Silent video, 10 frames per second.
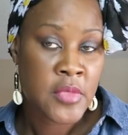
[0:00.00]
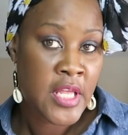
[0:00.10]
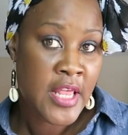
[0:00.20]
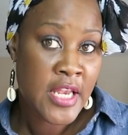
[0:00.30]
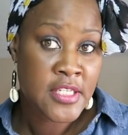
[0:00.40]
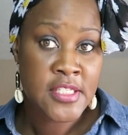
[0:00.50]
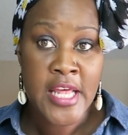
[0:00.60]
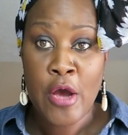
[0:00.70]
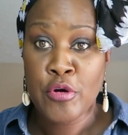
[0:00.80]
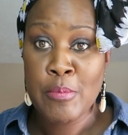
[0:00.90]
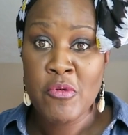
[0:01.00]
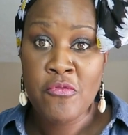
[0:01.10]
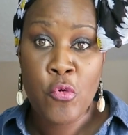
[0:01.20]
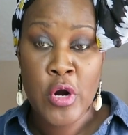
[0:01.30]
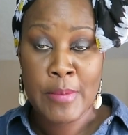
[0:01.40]
And that is style number
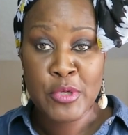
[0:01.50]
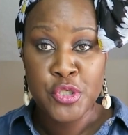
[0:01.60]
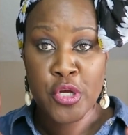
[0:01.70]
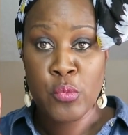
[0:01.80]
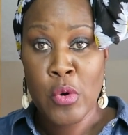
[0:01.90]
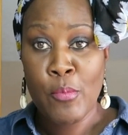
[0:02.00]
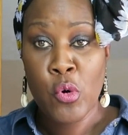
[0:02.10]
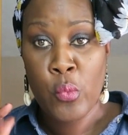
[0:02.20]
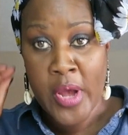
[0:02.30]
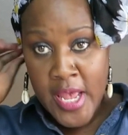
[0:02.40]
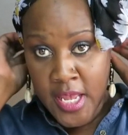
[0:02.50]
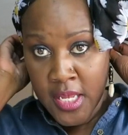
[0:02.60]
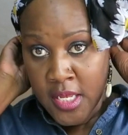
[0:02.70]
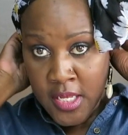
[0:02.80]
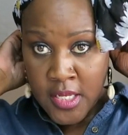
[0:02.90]
4. And I'm going to show you one more way